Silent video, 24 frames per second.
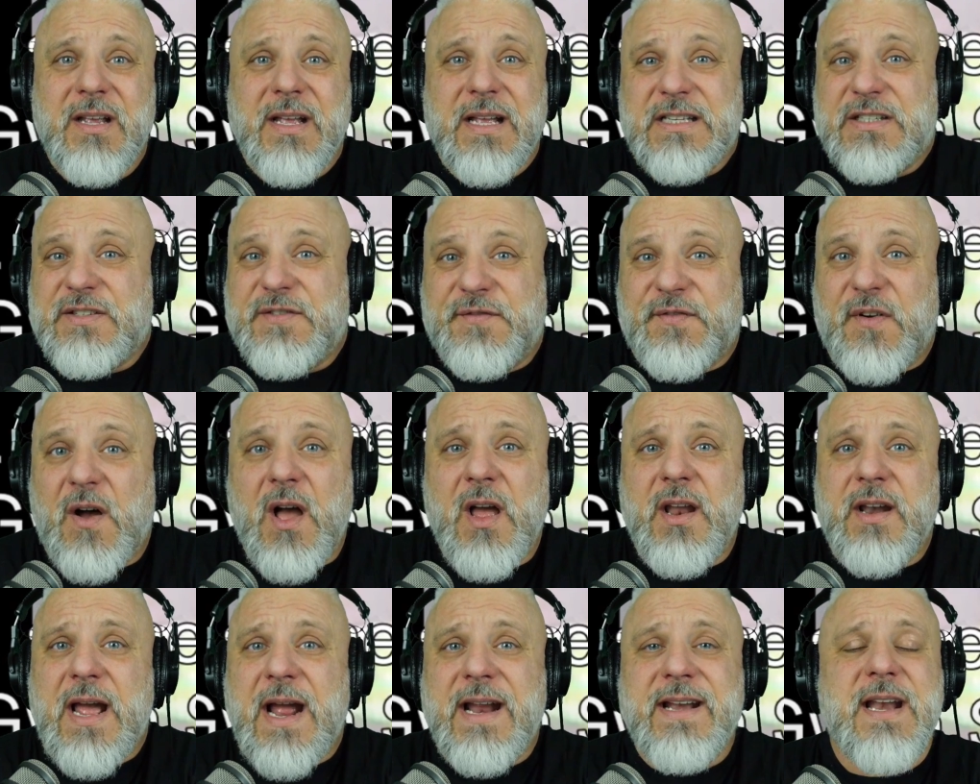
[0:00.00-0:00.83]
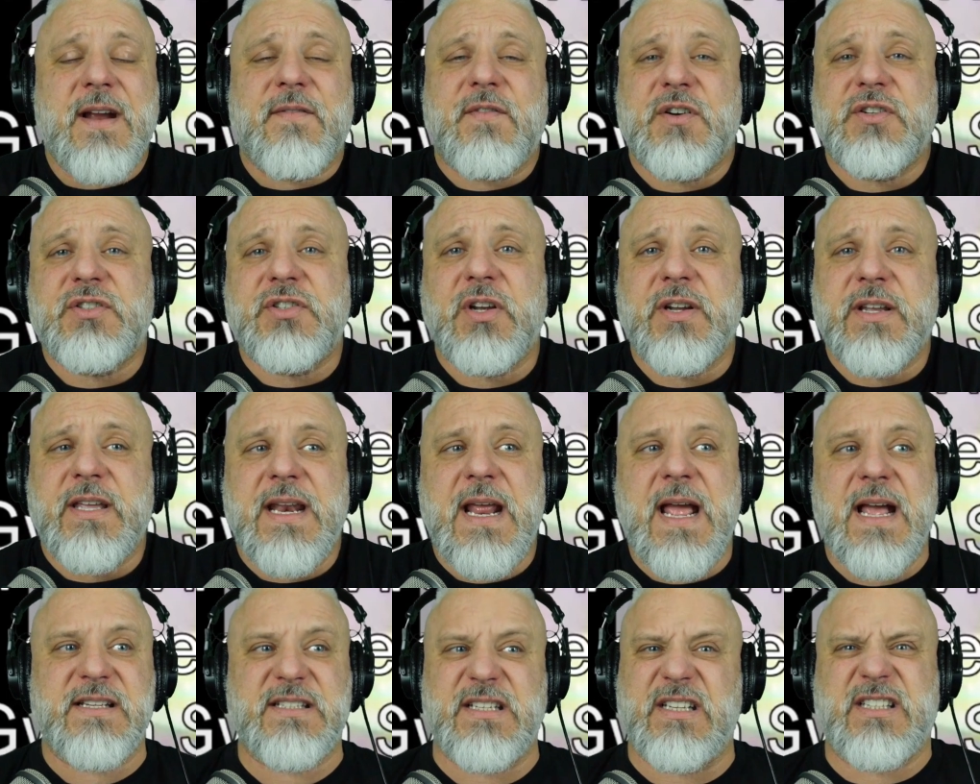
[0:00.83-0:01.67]
It's fun. I never took it
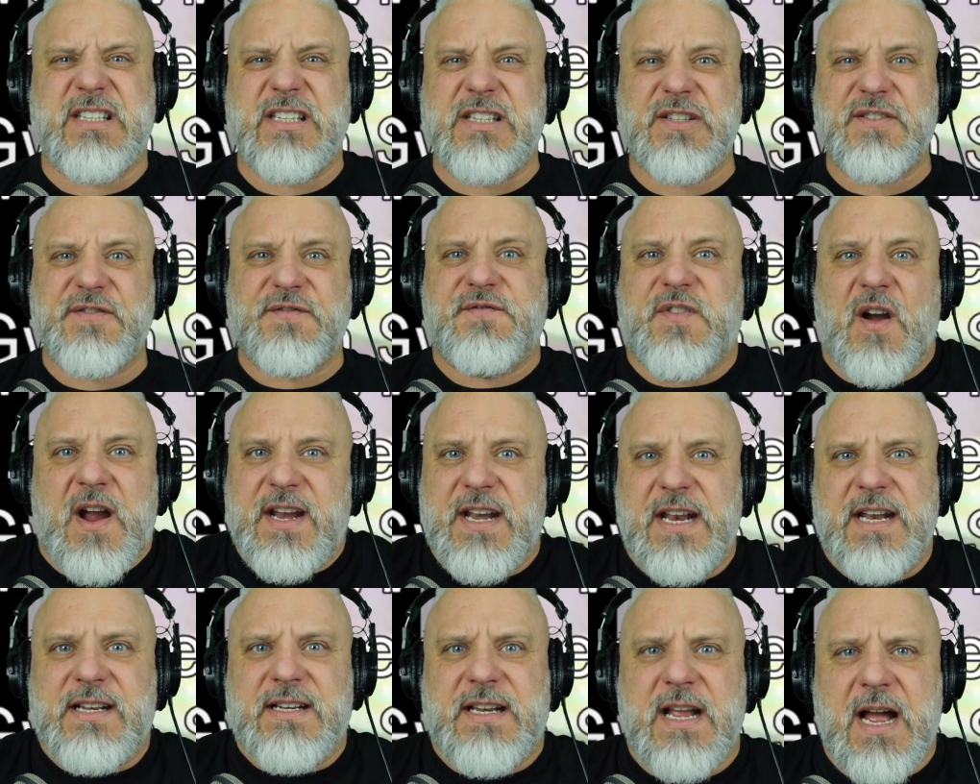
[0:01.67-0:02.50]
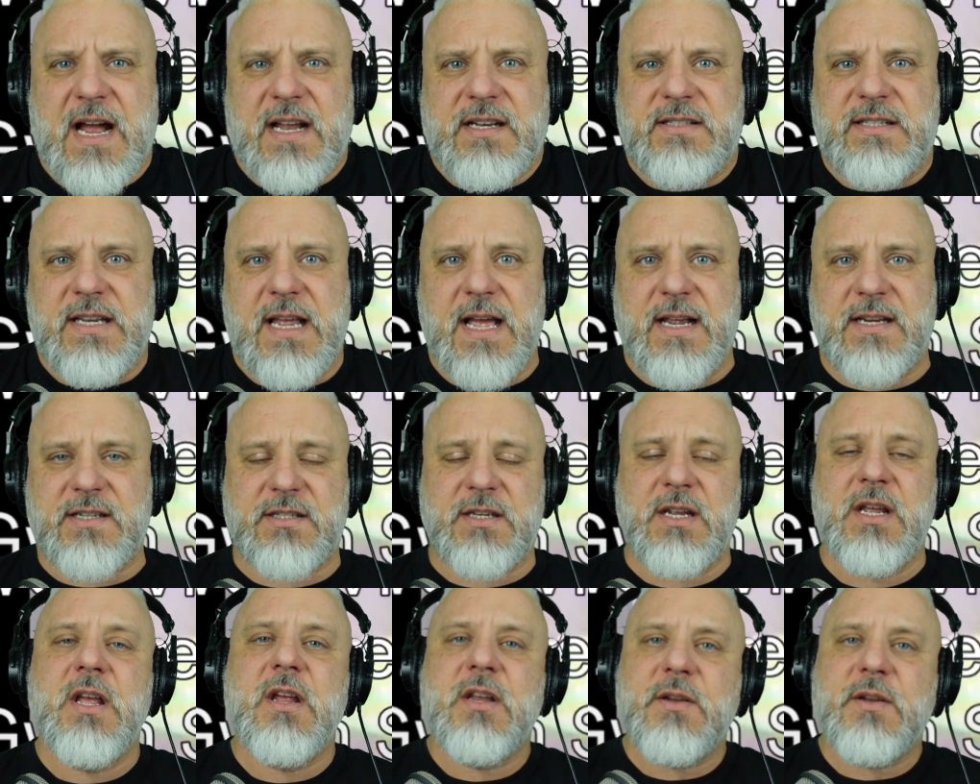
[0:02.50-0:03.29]
as this is fighting context.